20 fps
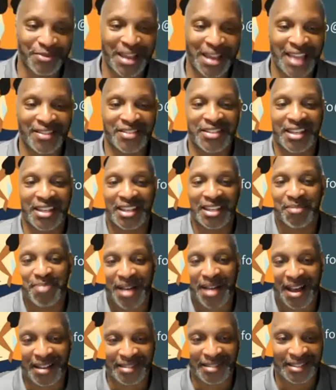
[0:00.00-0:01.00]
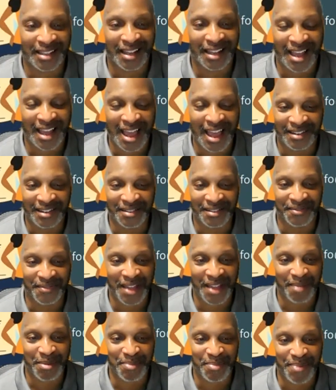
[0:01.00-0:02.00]
me, I had the chicken pox. Our little
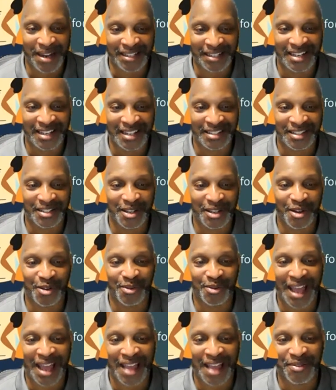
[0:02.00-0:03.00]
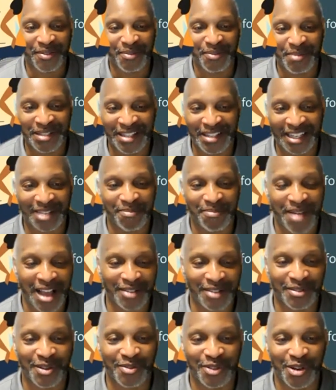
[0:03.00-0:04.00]
family practitioner told after the chicken
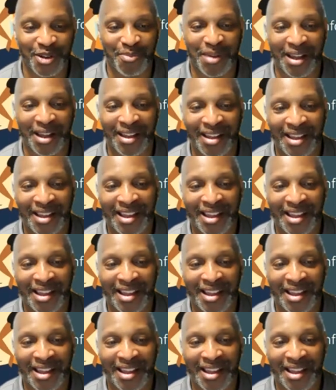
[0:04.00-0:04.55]
pox, so I told my